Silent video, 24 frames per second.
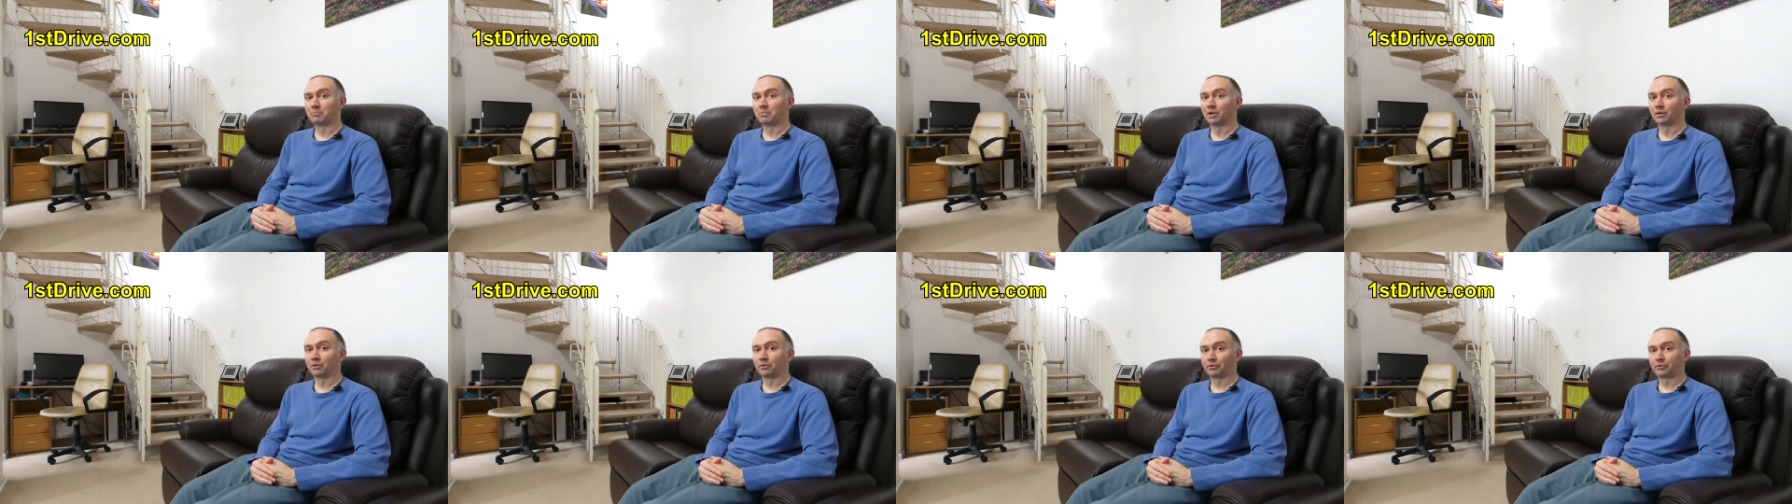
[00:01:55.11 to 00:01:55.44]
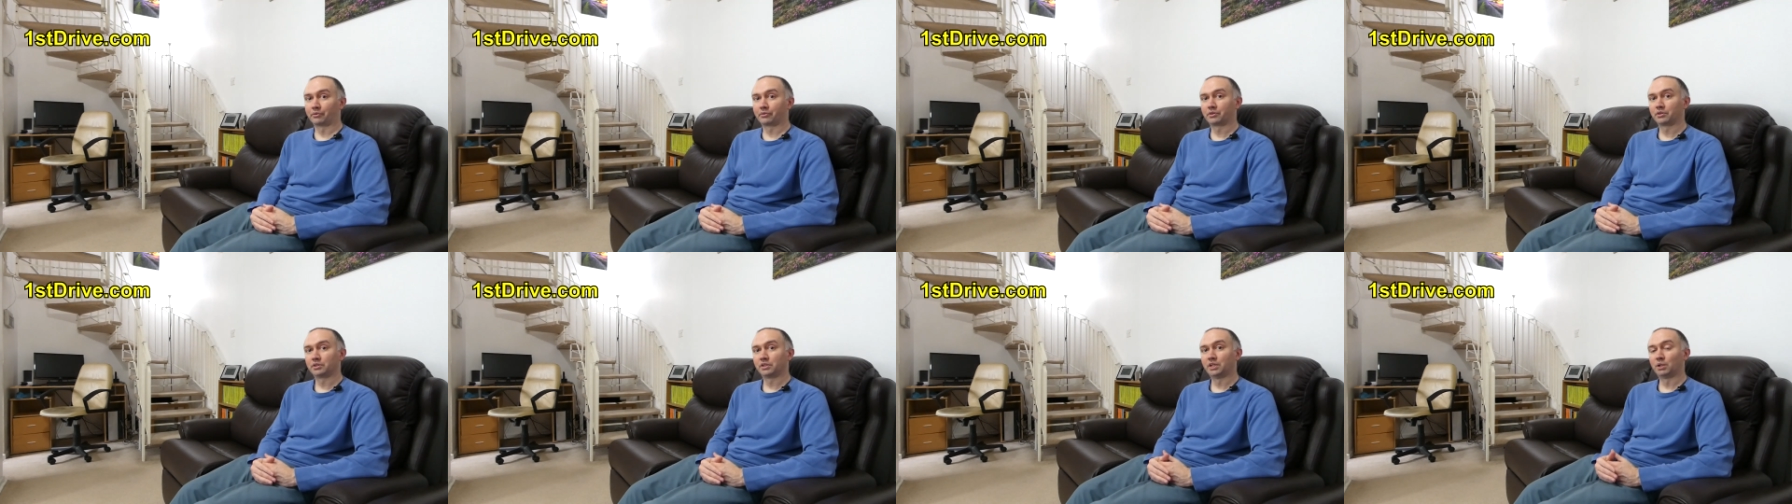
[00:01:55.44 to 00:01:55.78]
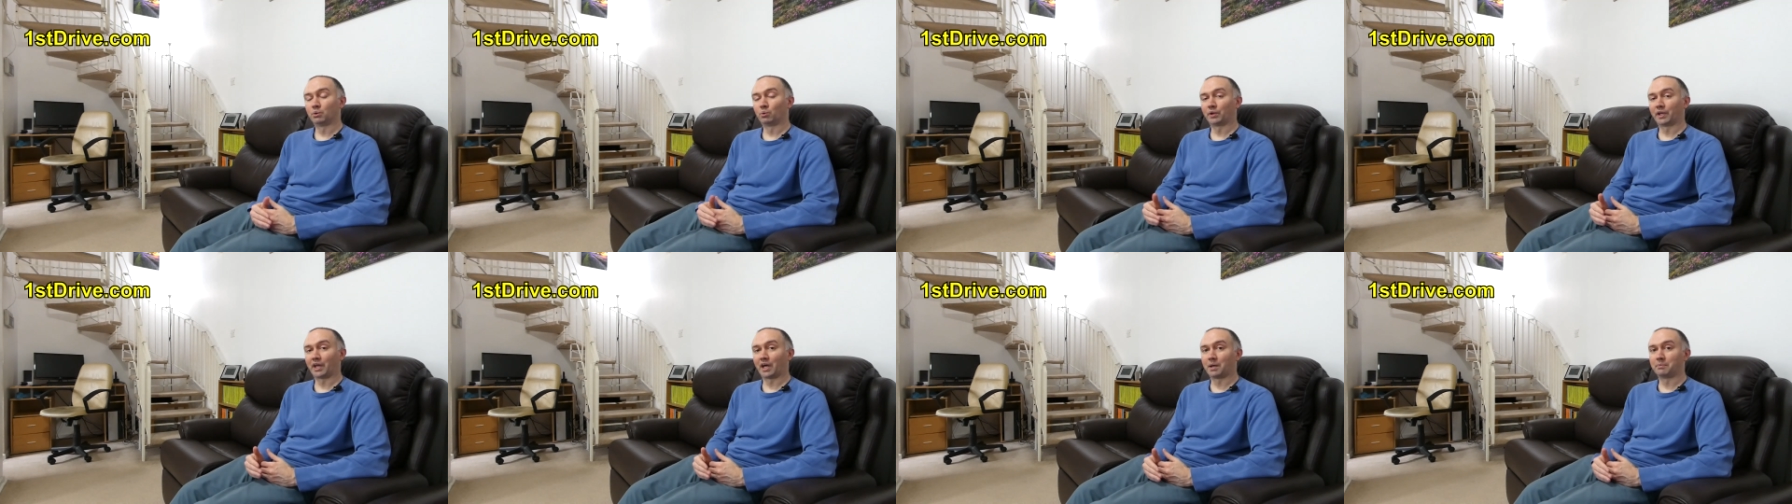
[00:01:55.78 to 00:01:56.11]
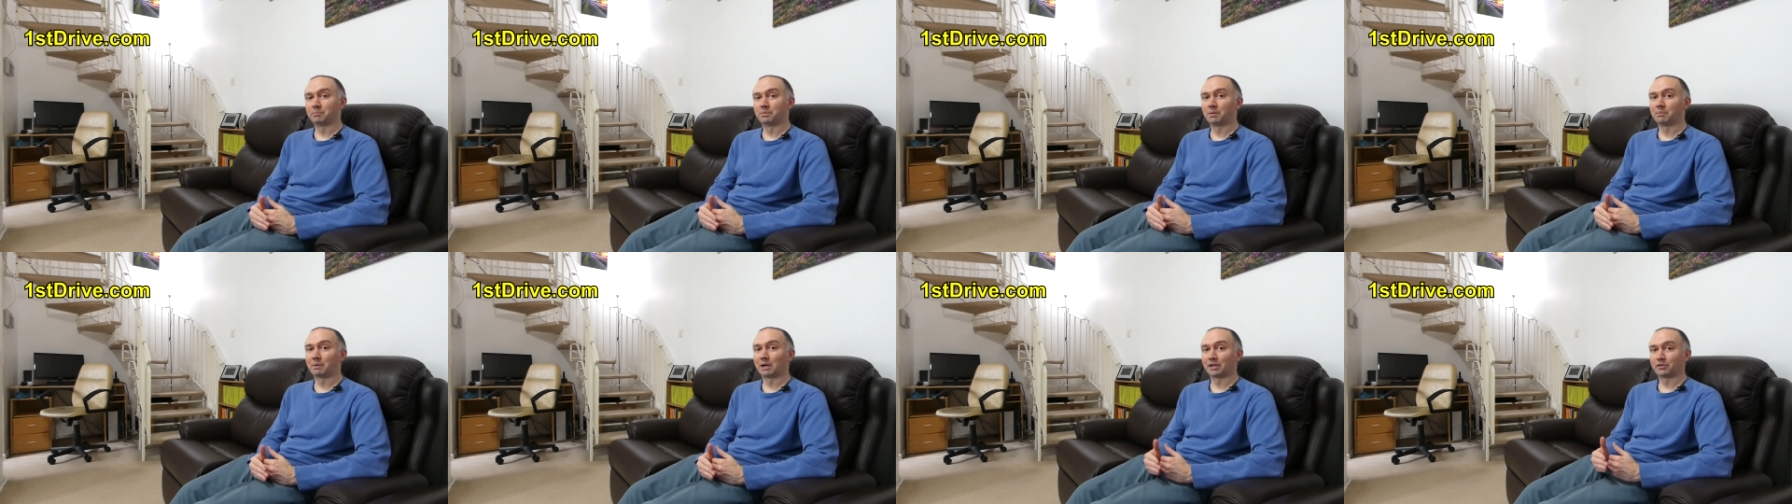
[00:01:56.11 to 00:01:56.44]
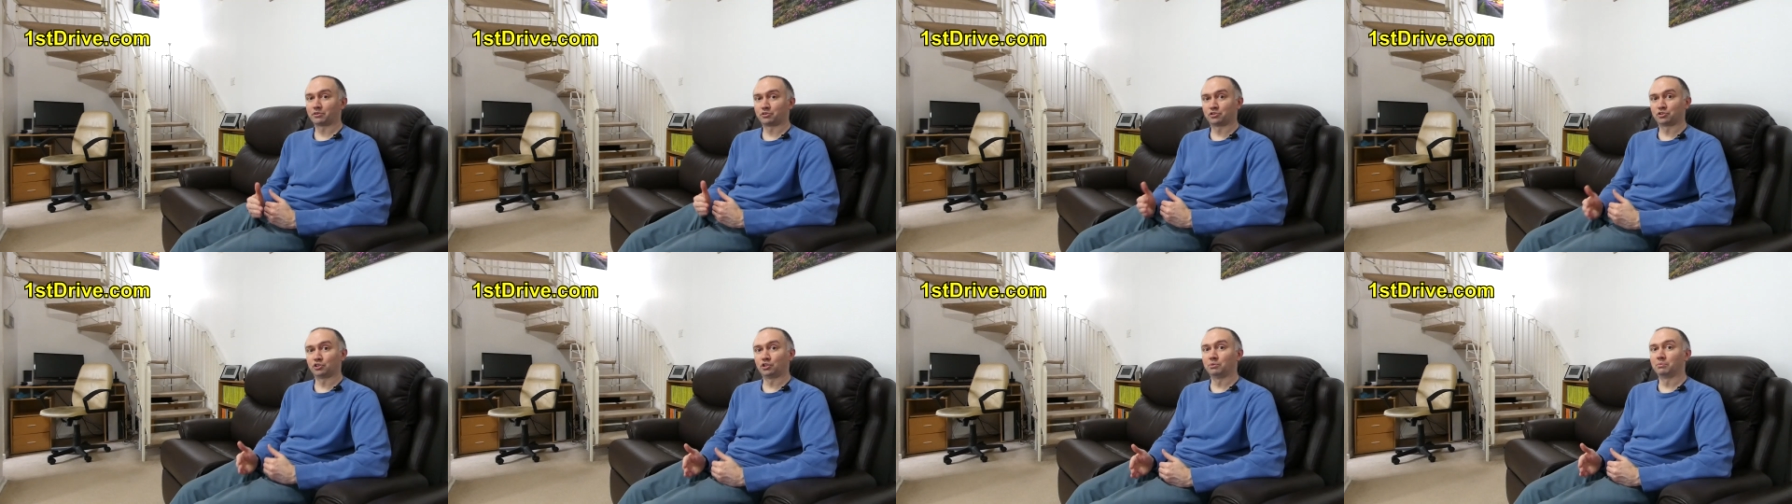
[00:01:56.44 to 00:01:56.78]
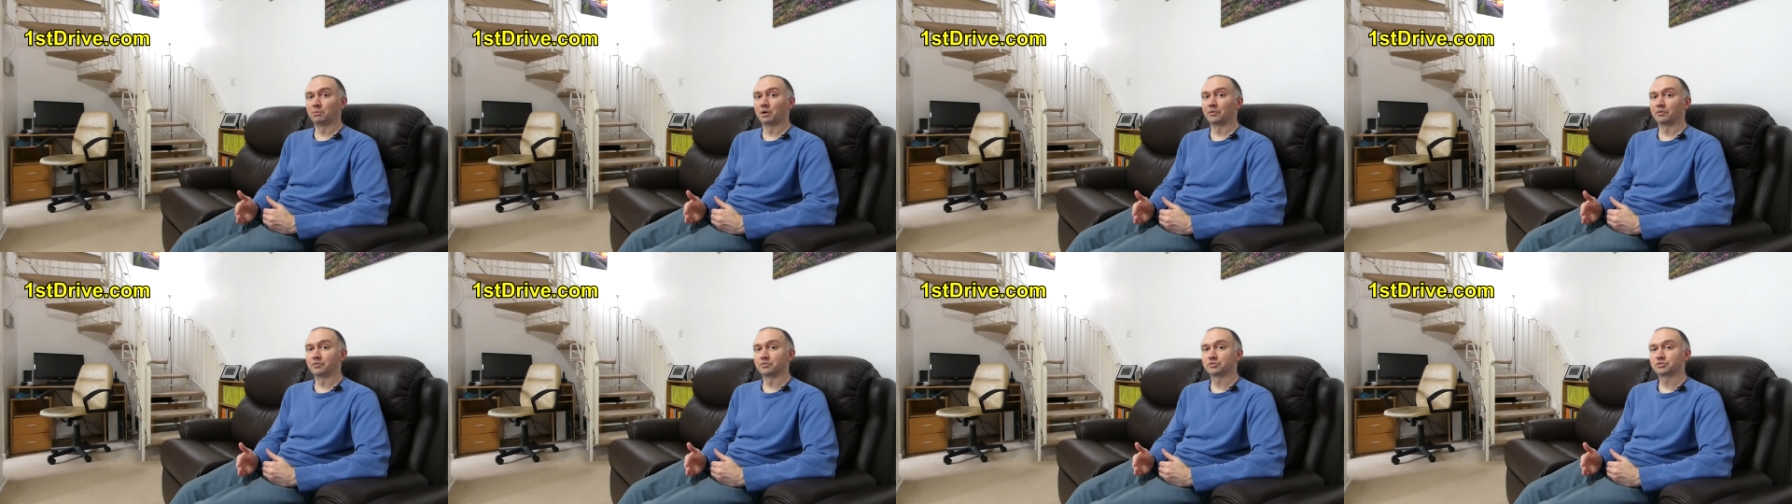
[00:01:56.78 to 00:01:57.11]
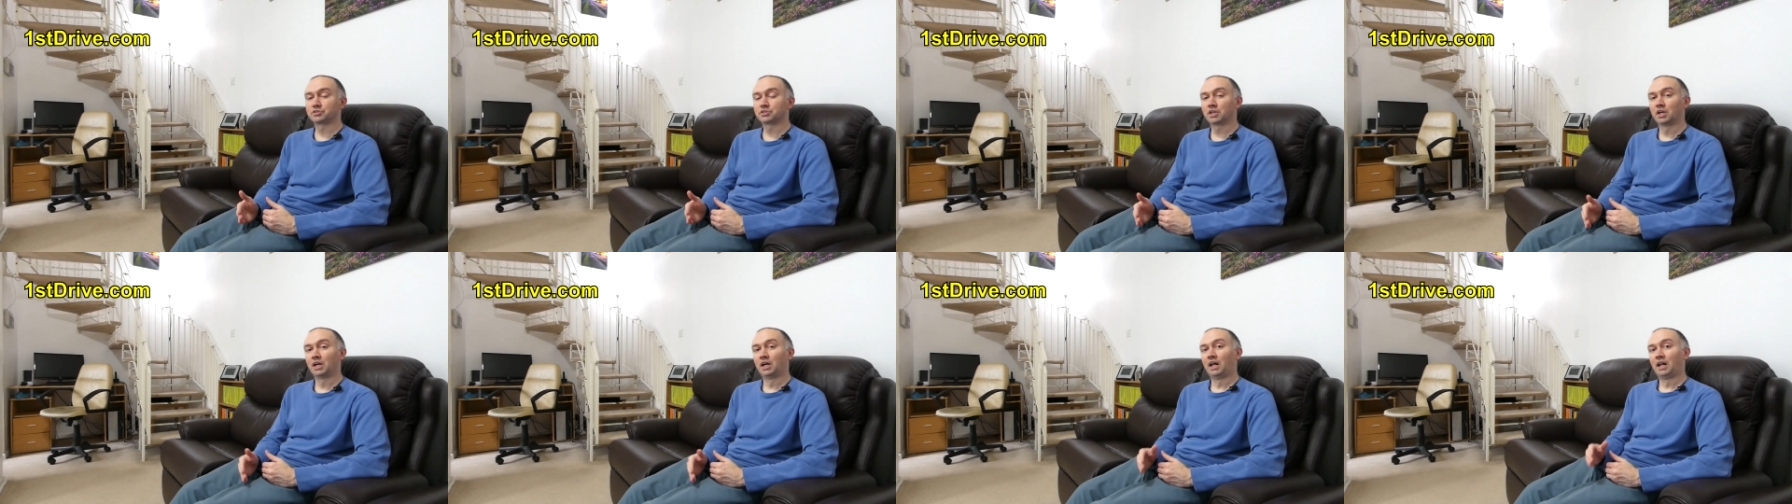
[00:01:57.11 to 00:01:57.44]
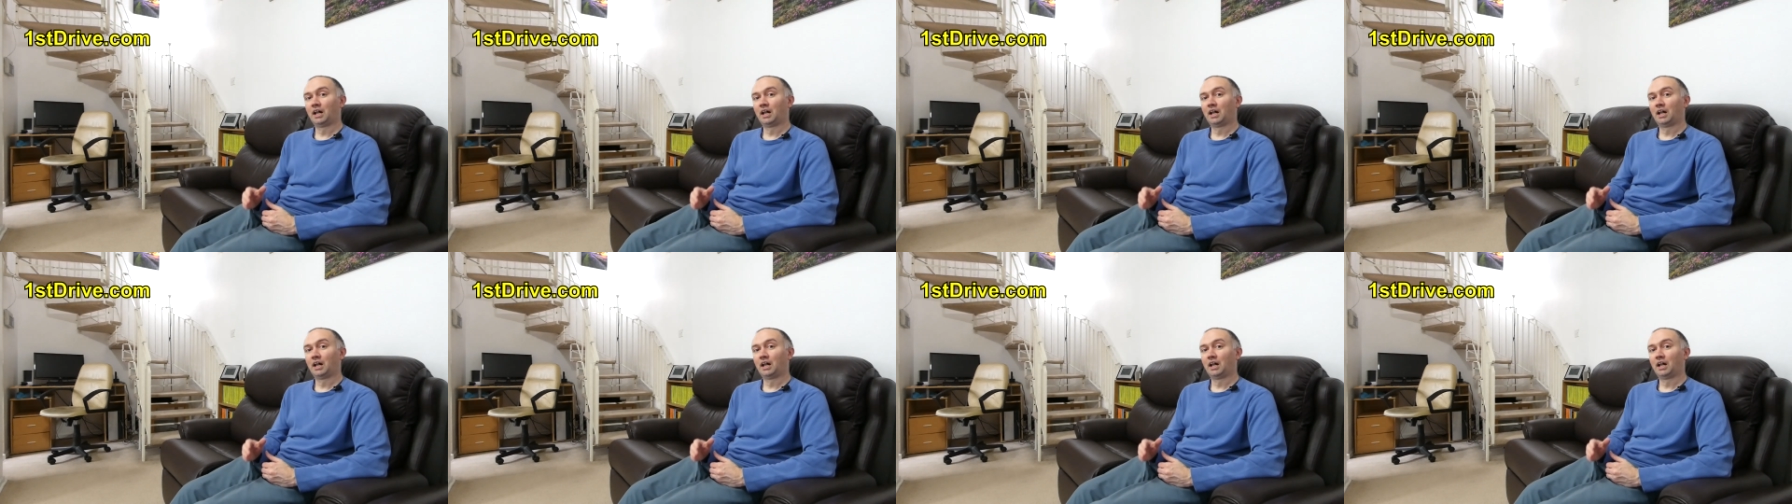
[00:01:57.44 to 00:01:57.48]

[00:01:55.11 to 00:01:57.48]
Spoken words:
month. It will now be about 2 months.